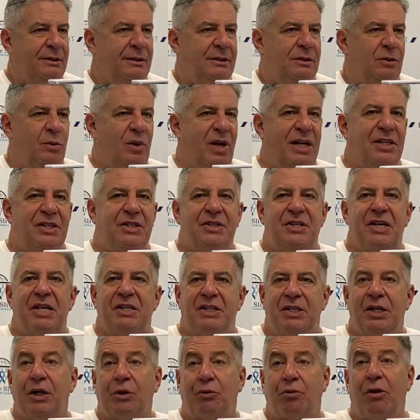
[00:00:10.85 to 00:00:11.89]
we had
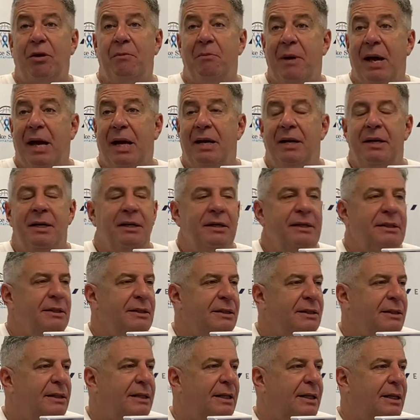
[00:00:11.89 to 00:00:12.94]
63 men
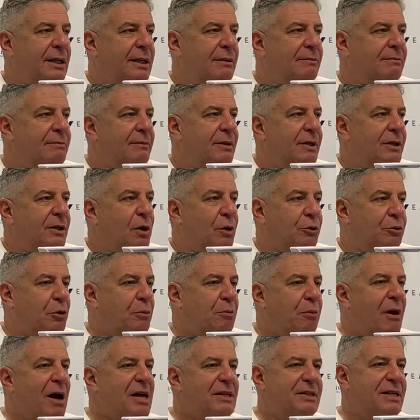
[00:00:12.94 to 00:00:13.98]
uh, go through
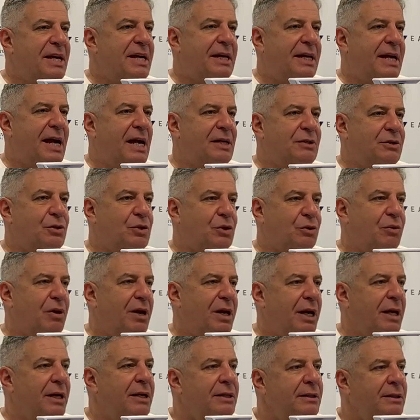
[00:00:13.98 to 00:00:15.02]
prostate cancer
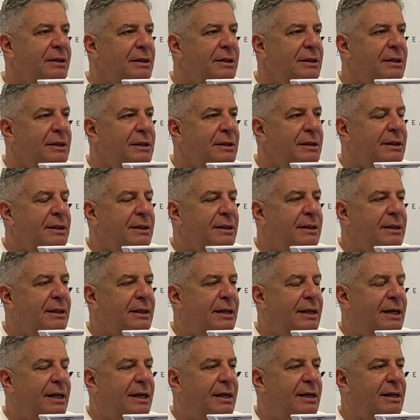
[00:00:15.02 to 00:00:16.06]
screening,
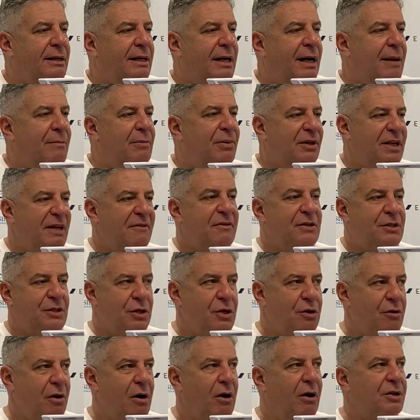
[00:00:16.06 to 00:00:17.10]
and uh, I believe it's
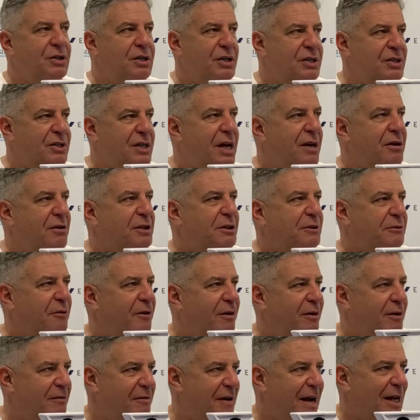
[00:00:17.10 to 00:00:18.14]
Urology Centers
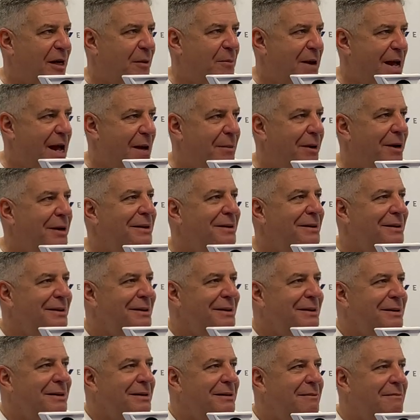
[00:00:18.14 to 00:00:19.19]
of Alabama.
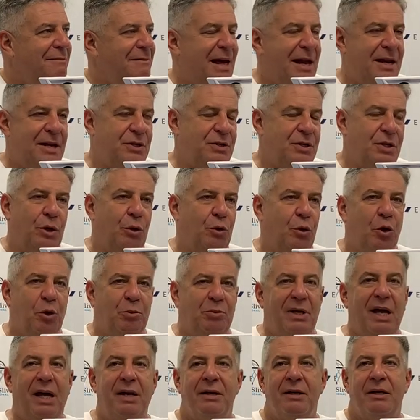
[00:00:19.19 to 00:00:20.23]
That is the group
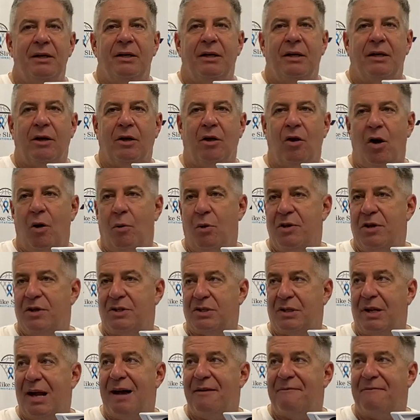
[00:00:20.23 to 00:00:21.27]
that, along with the
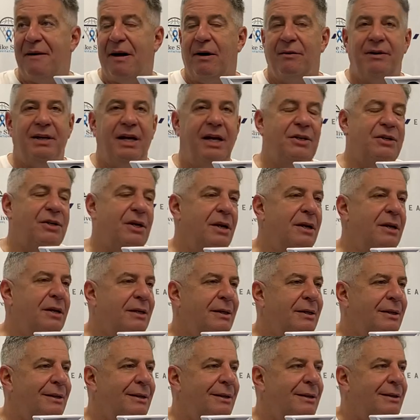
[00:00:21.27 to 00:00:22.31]
Slive Foundation,
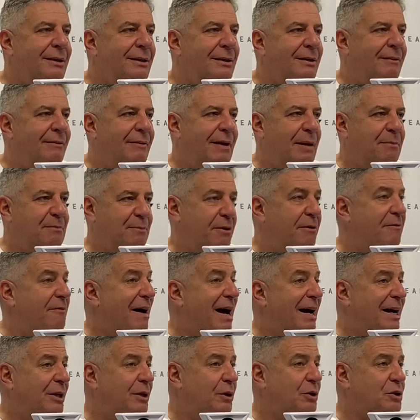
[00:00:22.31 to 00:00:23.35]
that
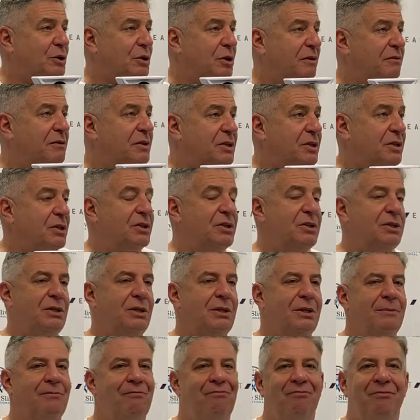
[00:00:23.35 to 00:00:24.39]
provided those services.
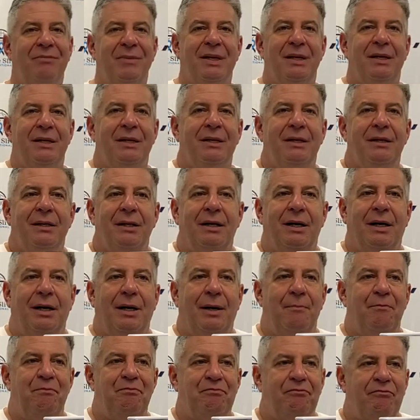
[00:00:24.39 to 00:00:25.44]
Um,